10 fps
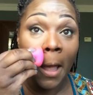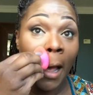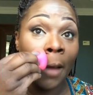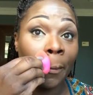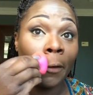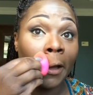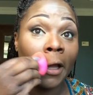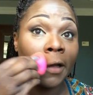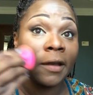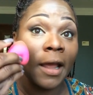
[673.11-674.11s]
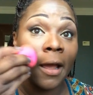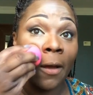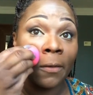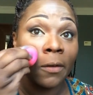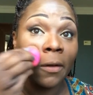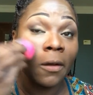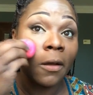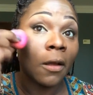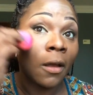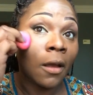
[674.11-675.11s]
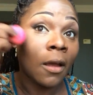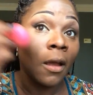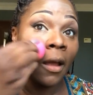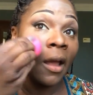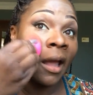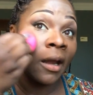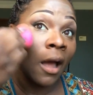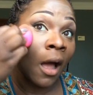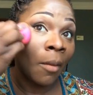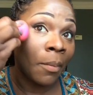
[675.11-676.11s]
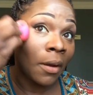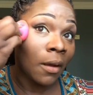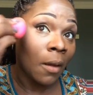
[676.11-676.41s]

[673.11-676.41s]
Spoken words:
I bring it down and up.